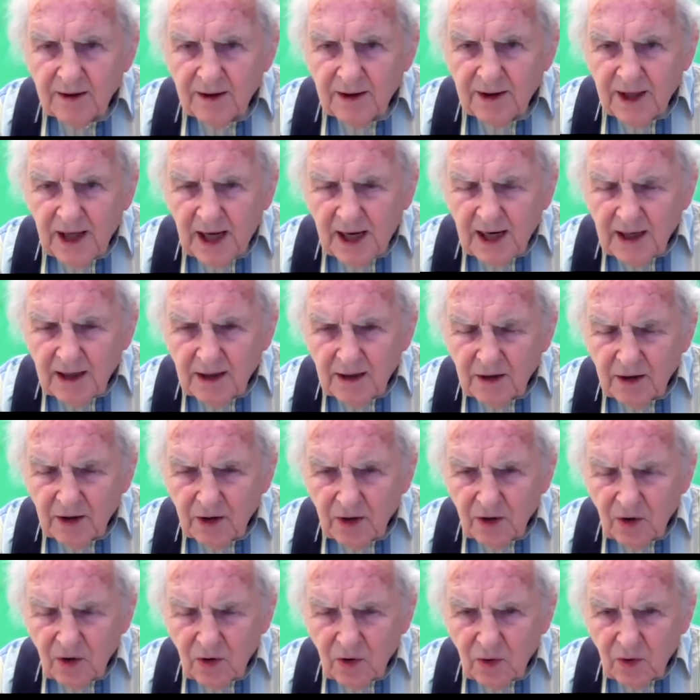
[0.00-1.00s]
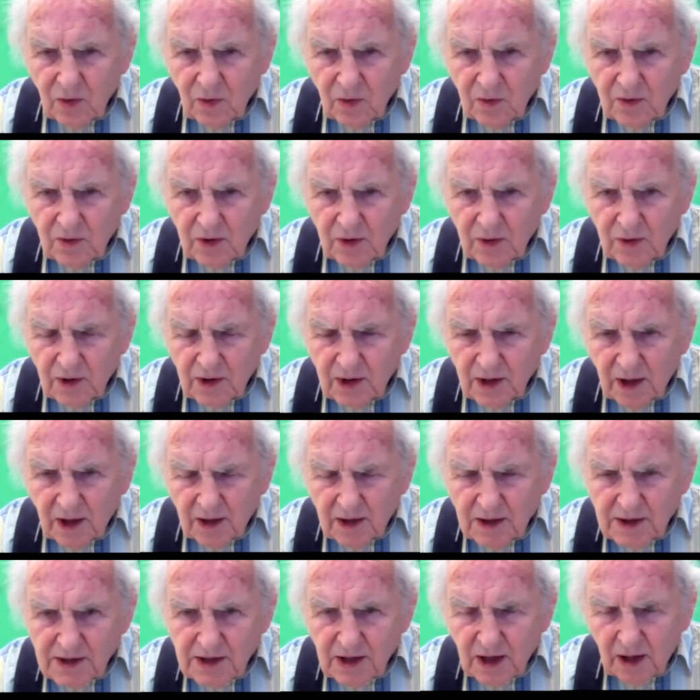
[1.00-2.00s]
Then you do
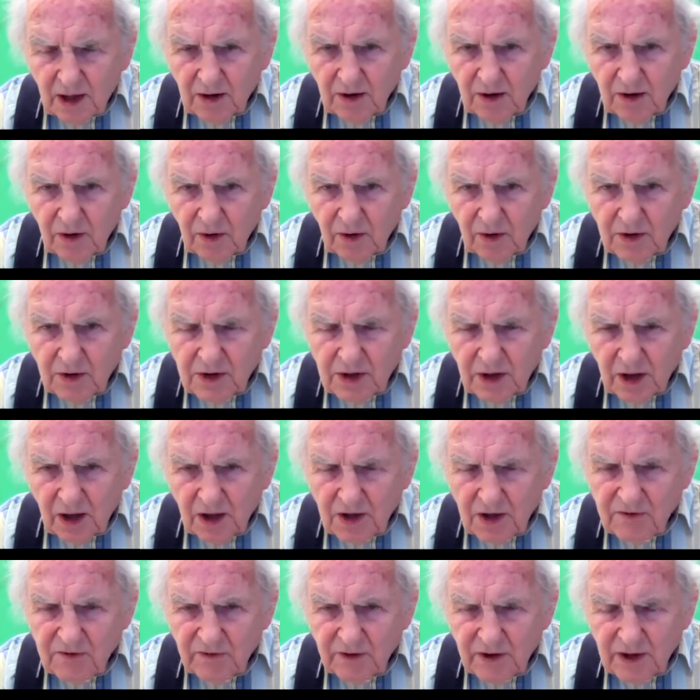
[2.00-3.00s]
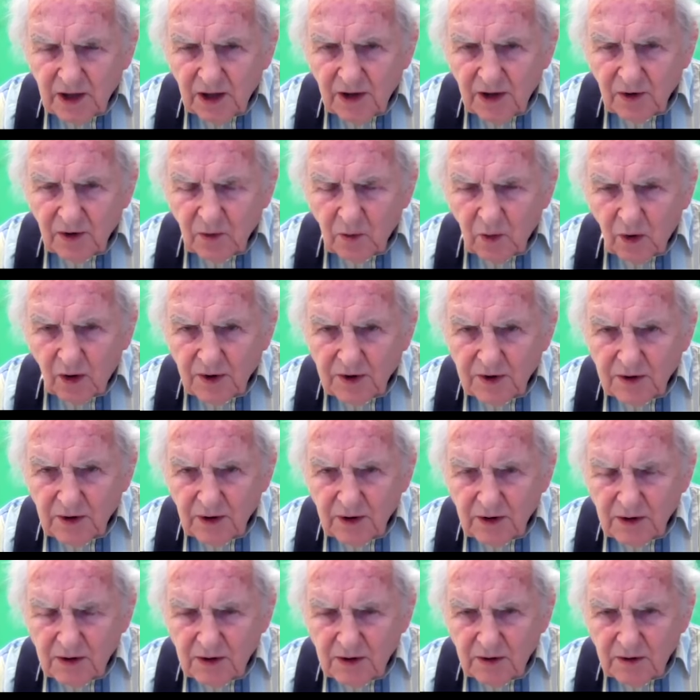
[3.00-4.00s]
another scale and curettage of another
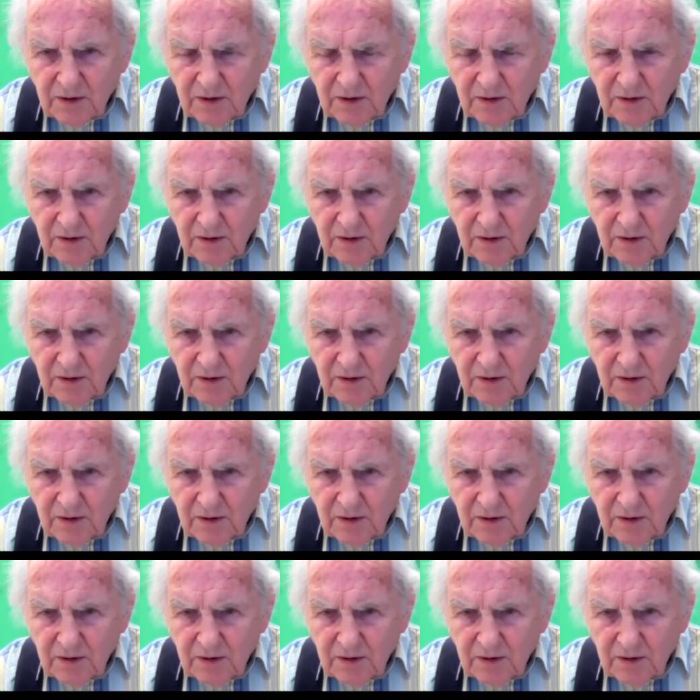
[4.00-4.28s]
quadrant.